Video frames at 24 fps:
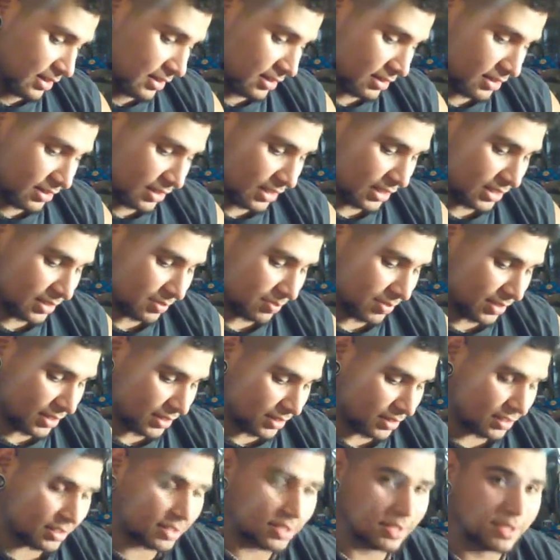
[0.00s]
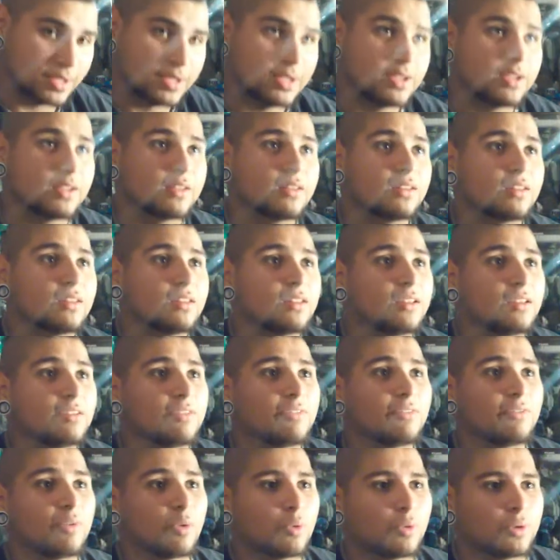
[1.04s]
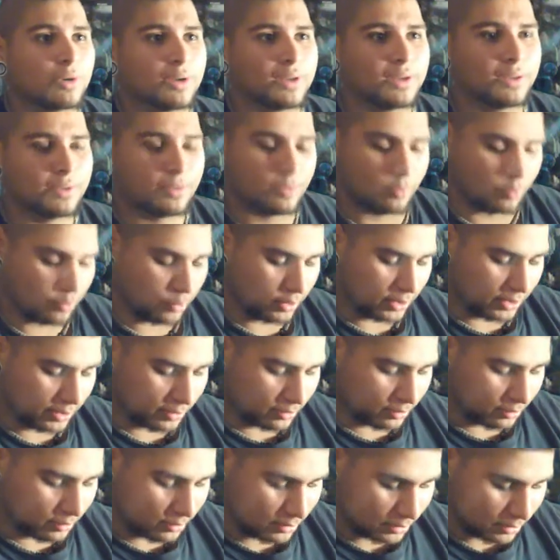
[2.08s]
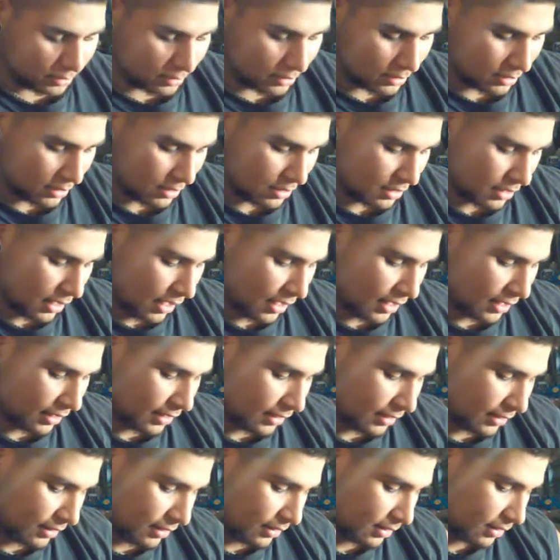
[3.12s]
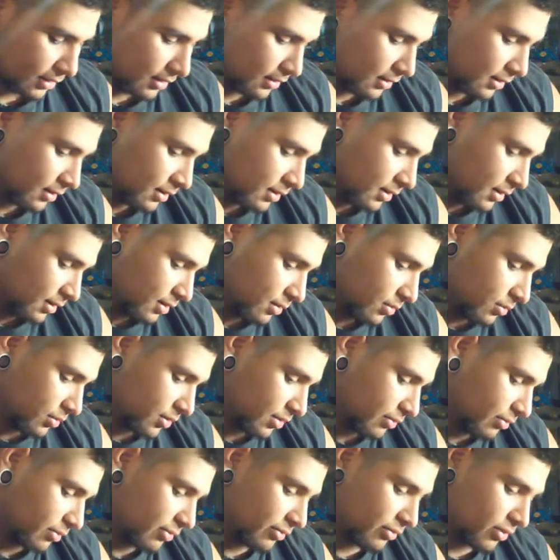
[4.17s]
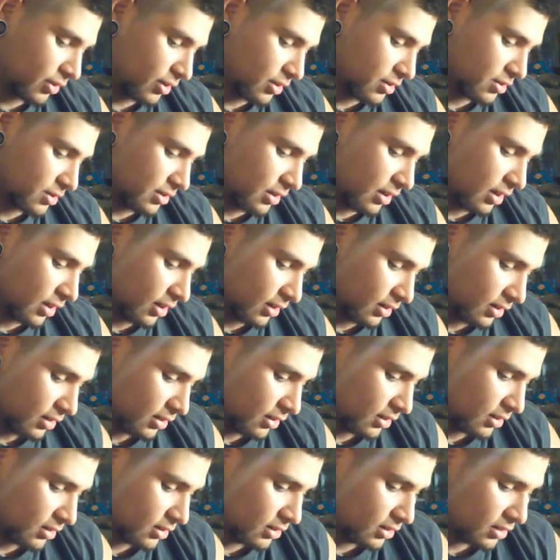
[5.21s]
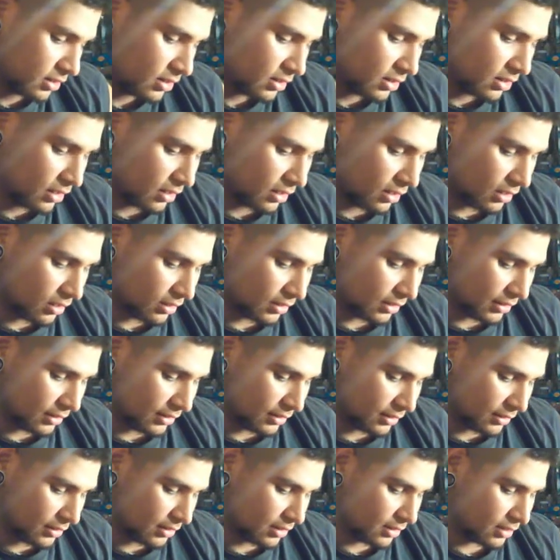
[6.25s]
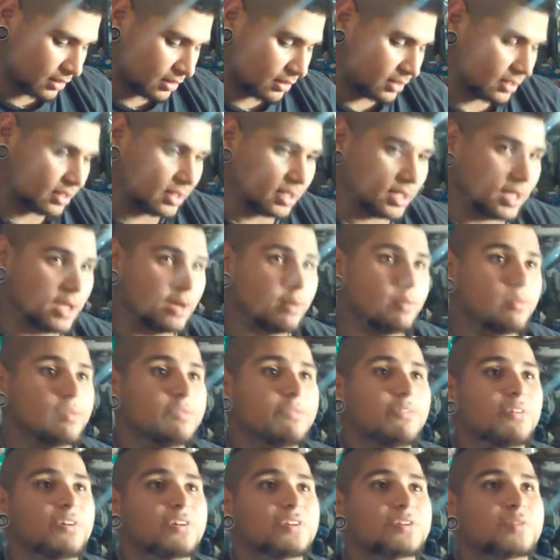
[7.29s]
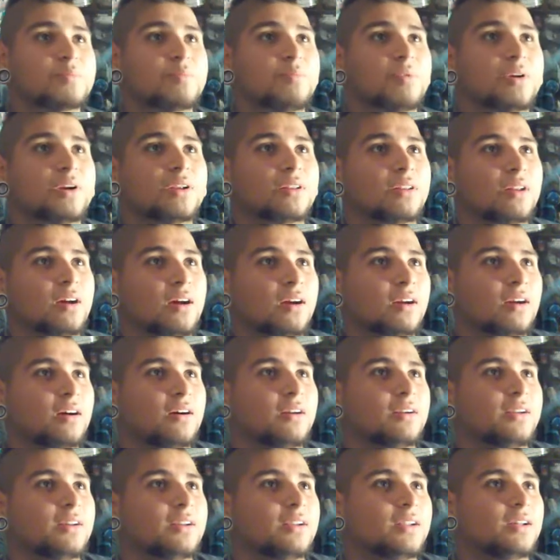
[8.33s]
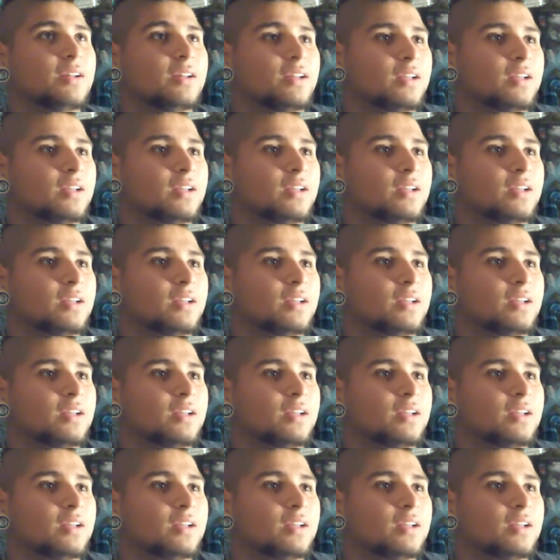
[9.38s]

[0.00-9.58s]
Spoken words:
Shakespeare 40 reel and with a reverse lock on it and a reverse spring lock on it.